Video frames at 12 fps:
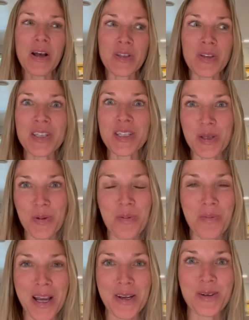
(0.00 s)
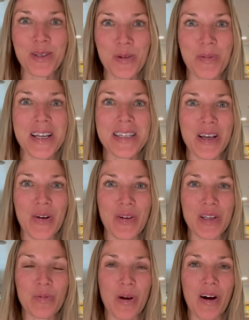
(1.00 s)
So this is a reminder to myself
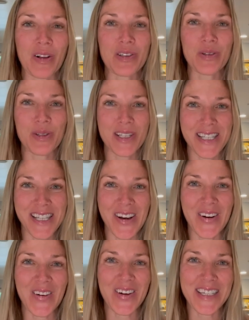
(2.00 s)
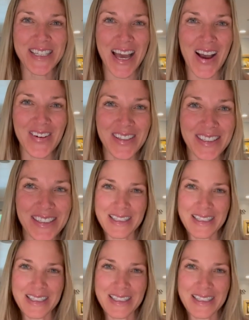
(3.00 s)
as well to slow down.